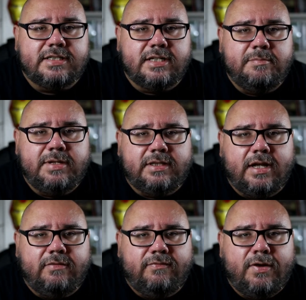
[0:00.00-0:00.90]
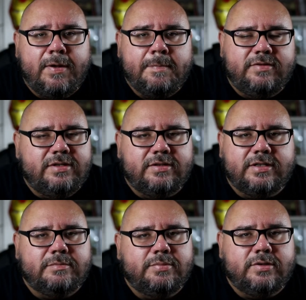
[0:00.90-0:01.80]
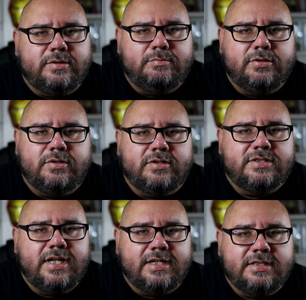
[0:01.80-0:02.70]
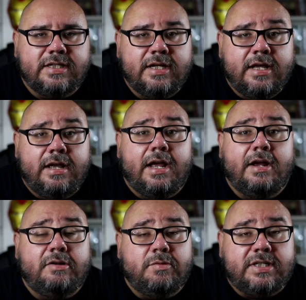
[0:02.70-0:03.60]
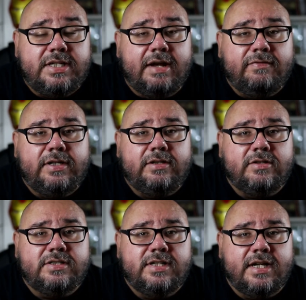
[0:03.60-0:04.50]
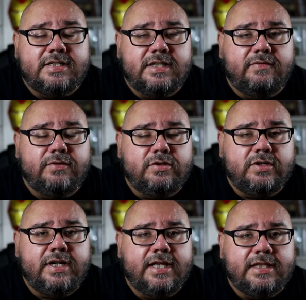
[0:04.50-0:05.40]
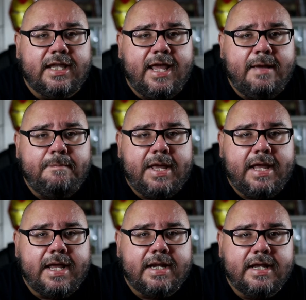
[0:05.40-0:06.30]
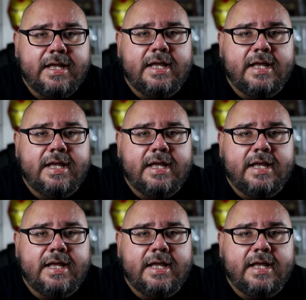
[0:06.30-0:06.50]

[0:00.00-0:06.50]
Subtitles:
it's going to be a lot of fun. When you look at the book looks sexy, and it would definitely look sexy if you're looking at the campaign